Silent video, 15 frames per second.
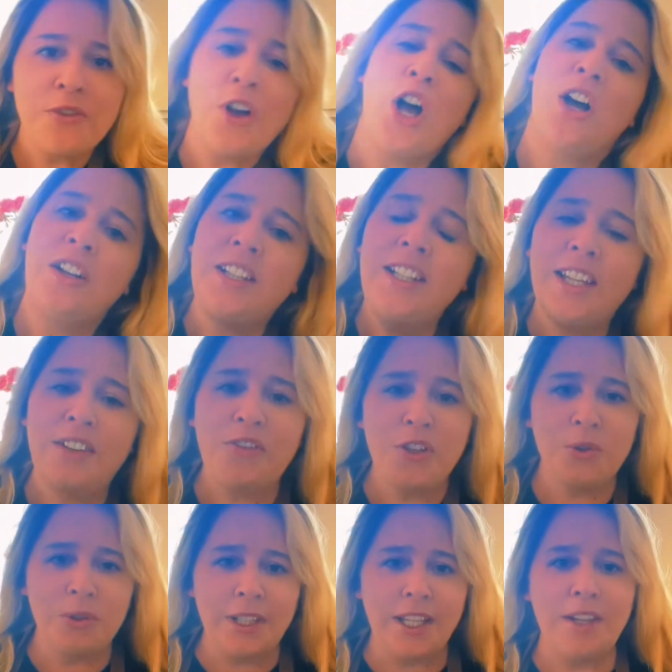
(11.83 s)
Well, if
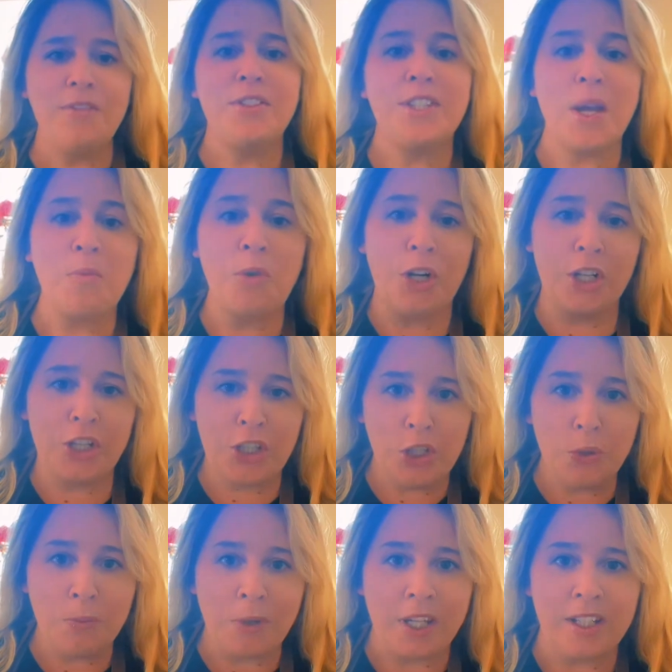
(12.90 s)
you live somewhere
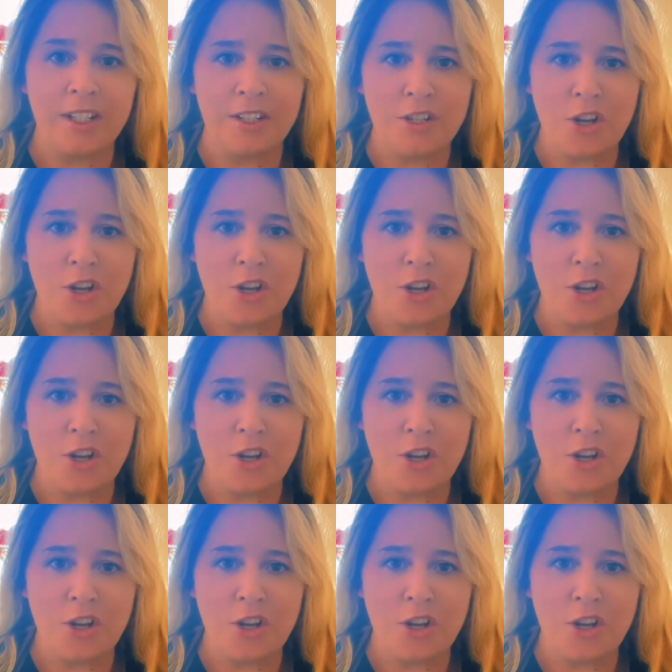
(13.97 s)
humid,